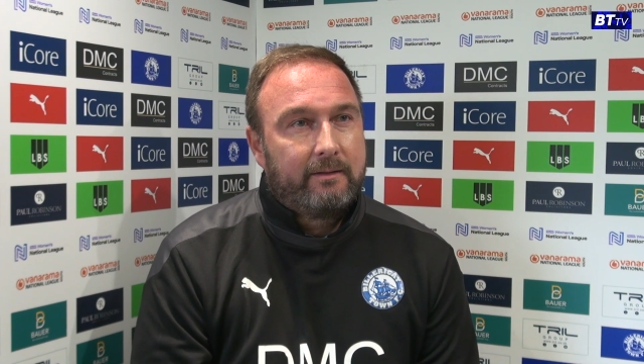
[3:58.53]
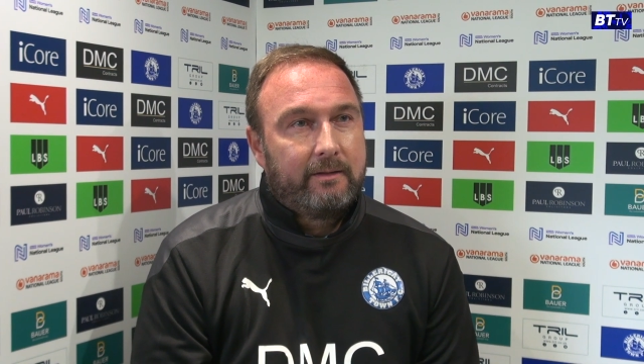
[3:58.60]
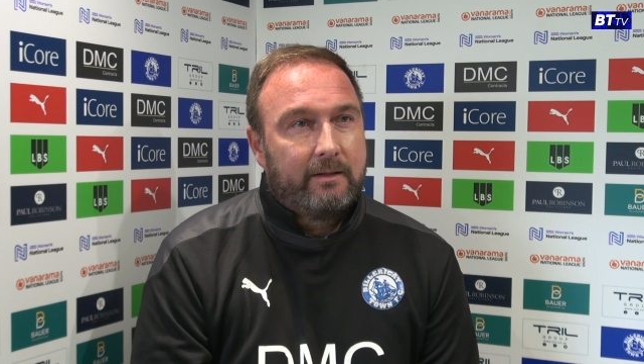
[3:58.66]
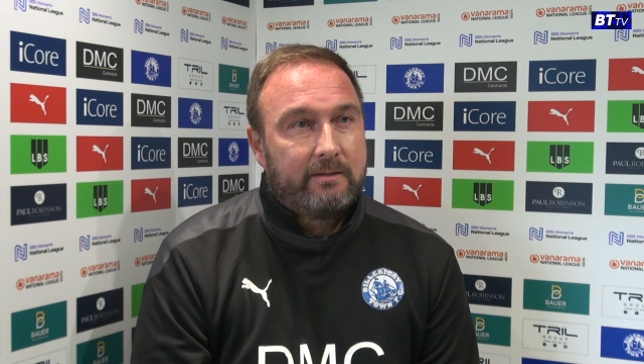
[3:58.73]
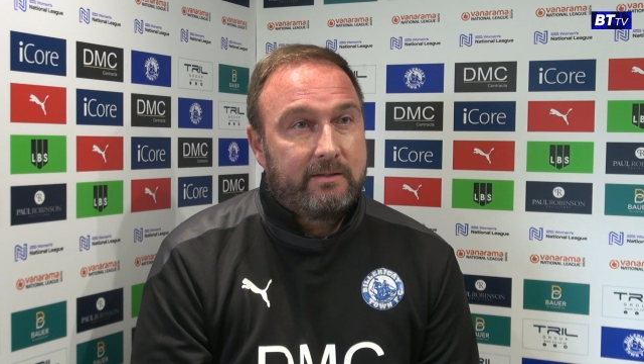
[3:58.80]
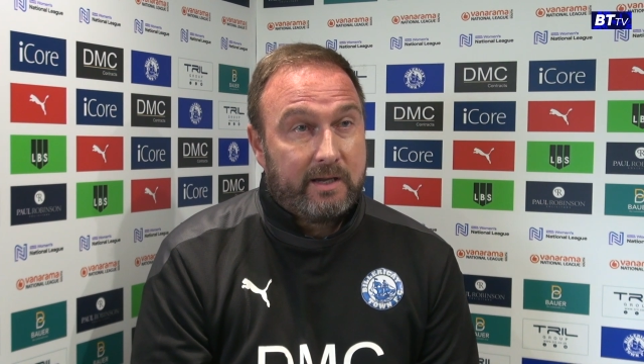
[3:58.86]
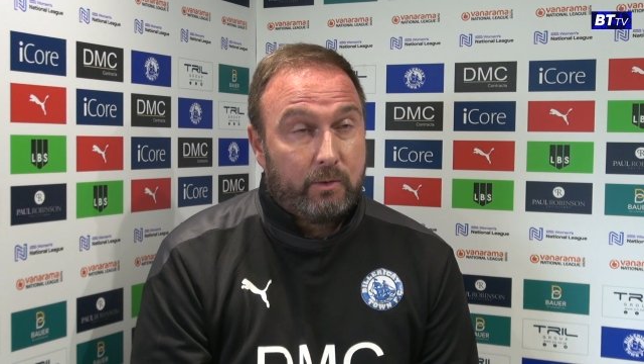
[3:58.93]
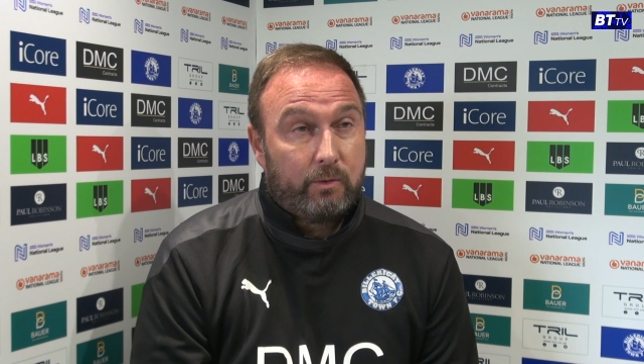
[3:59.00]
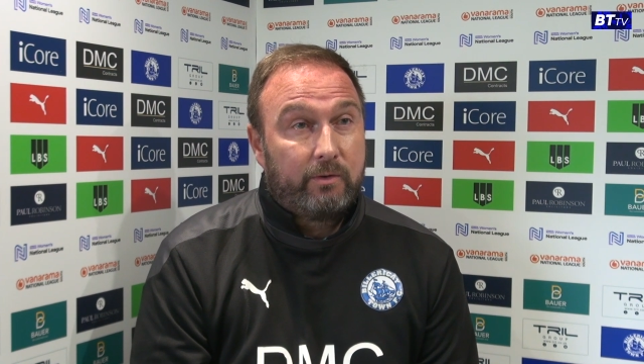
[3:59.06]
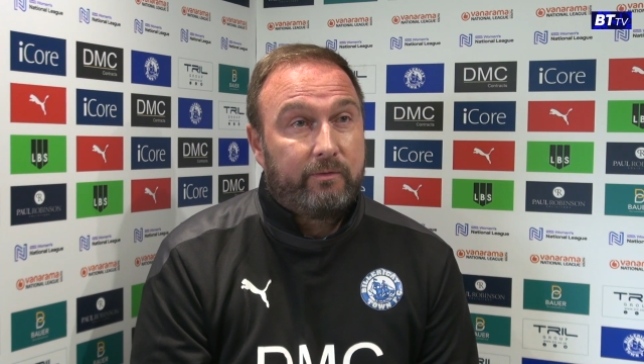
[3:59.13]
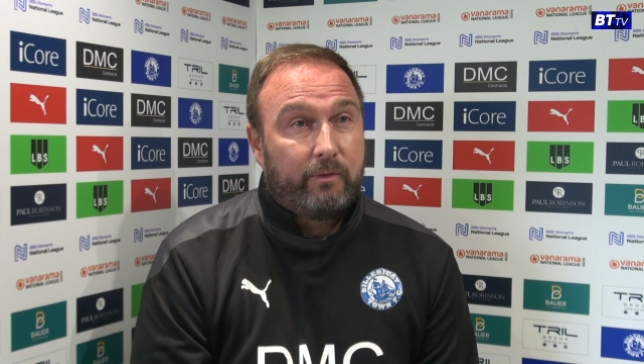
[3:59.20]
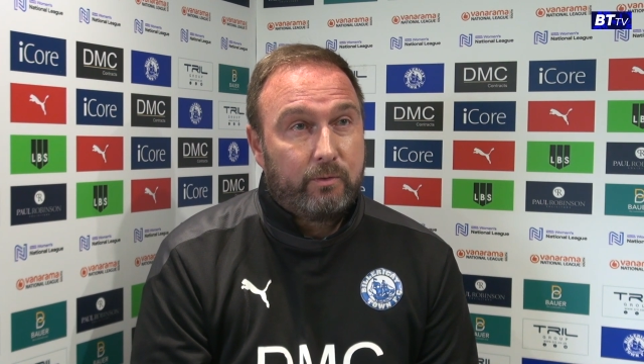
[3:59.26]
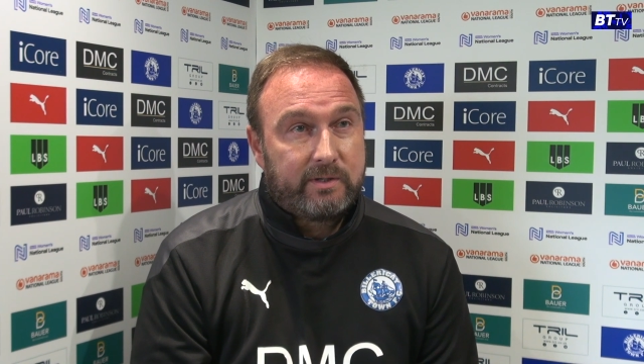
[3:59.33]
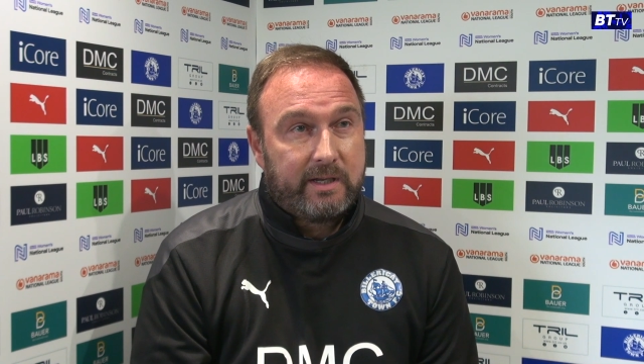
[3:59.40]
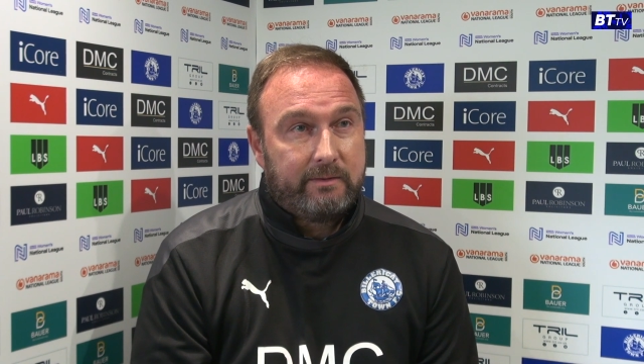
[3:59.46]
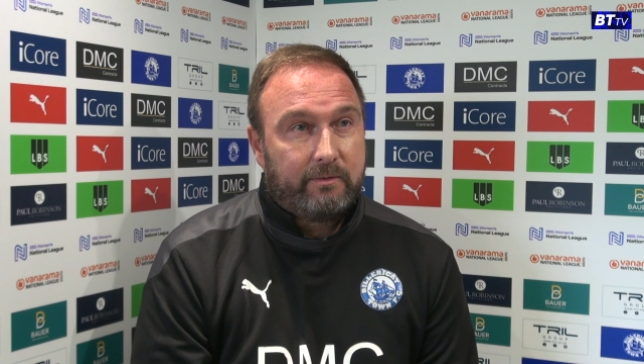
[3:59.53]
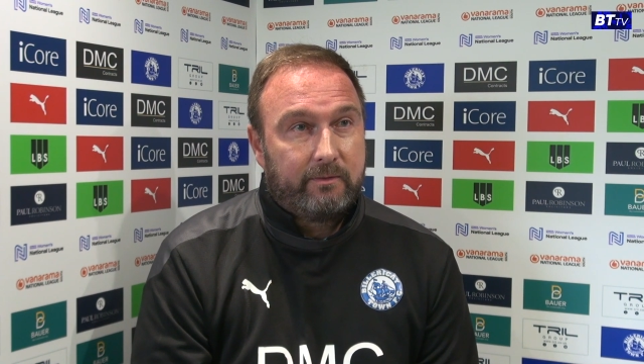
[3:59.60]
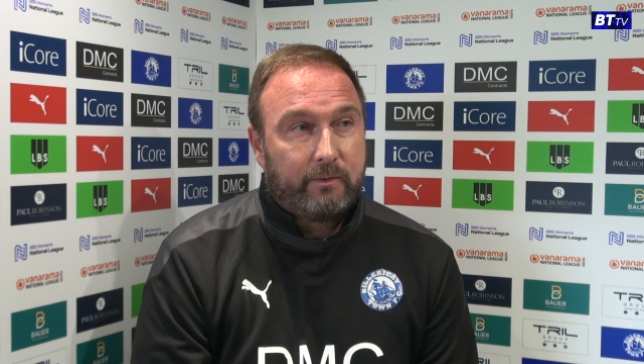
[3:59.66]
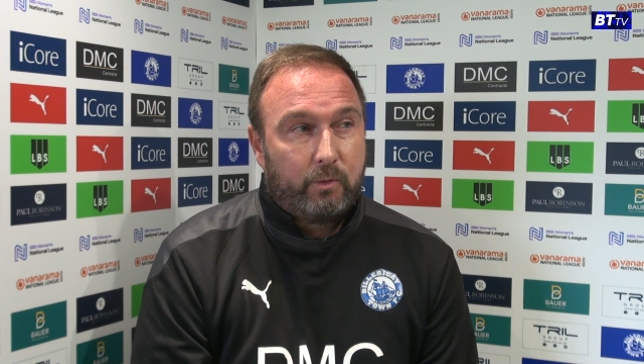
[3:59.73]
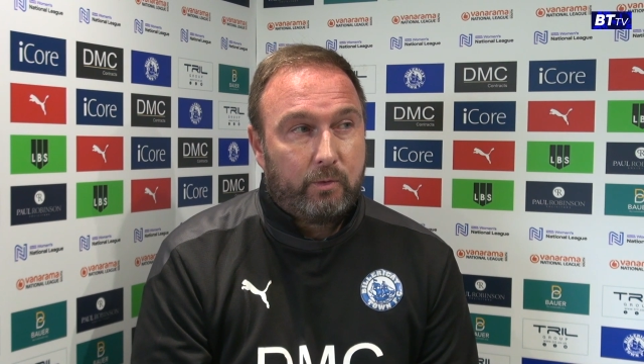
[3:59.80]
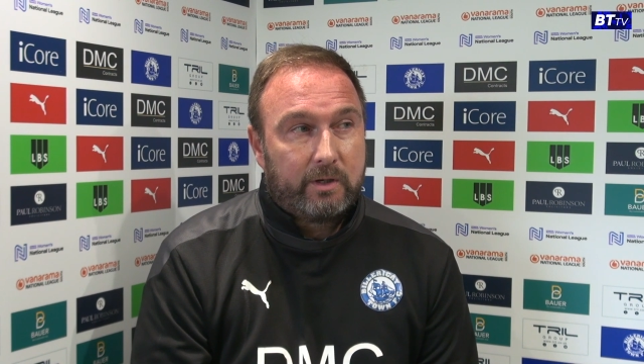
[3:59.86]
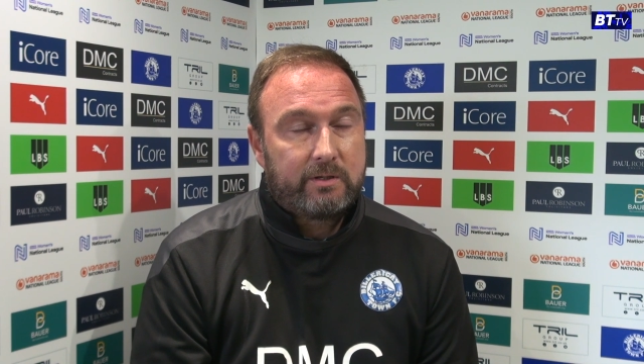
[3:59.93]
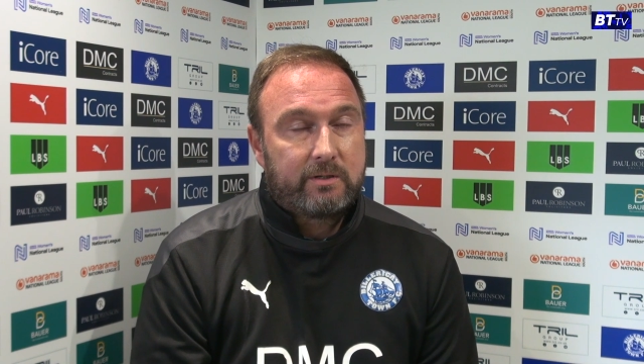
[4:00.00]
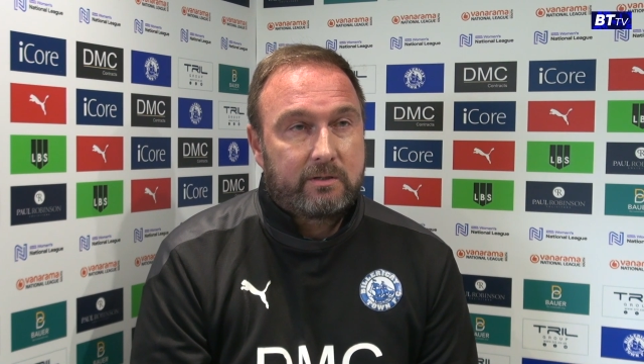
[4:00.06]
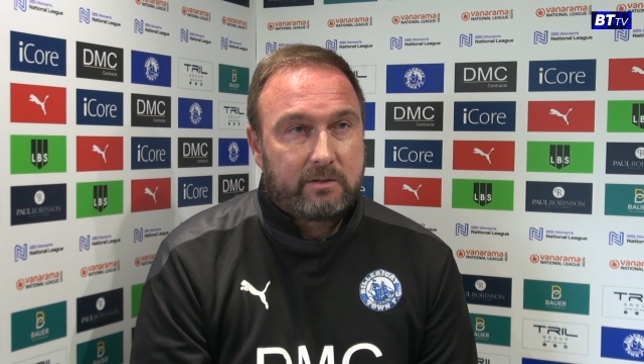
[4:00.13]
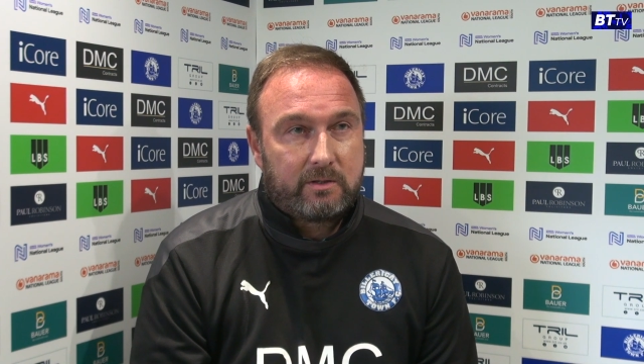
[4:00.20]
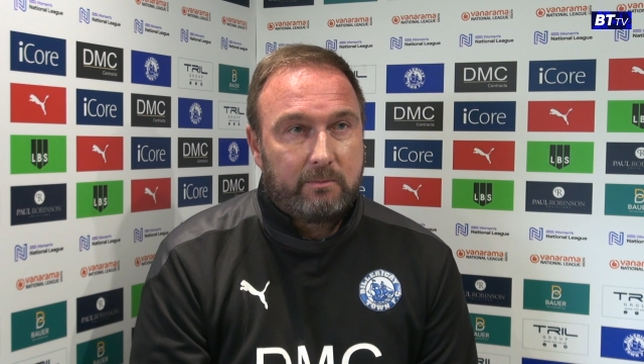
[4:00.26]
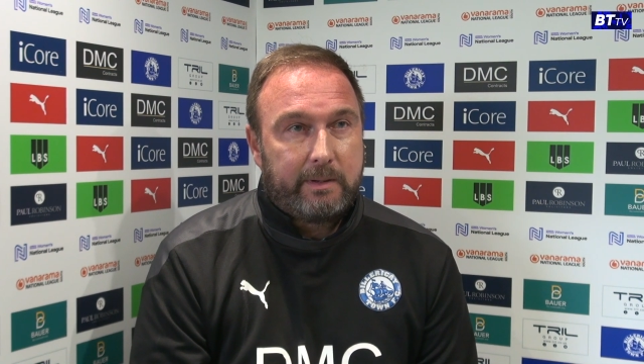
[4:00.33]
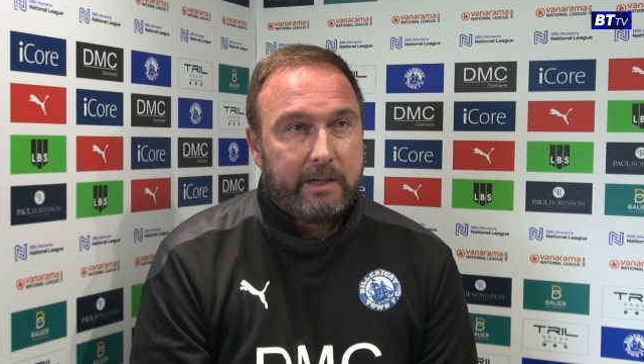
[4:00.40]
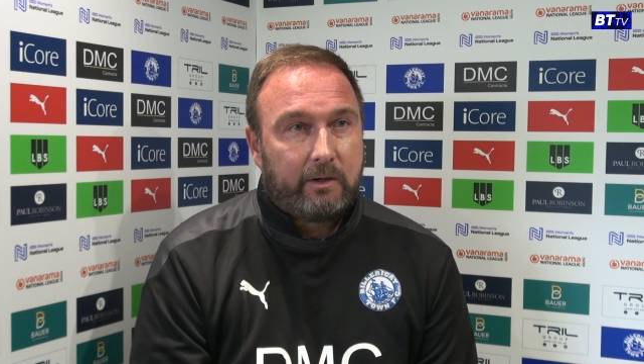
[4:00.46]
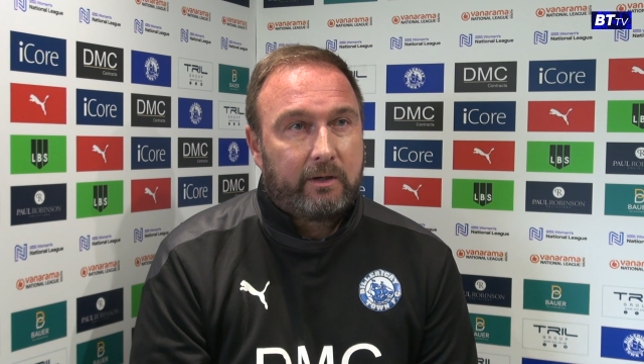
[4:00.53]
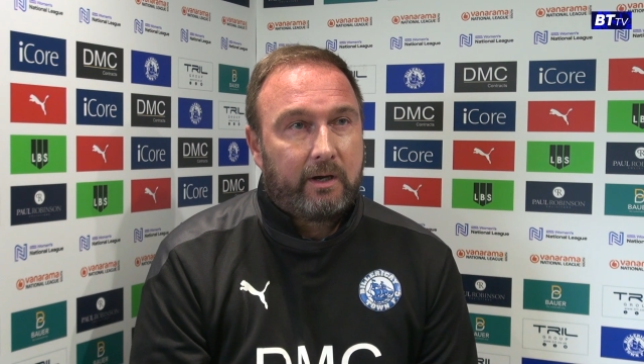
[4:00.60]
until the 14th of August, to be on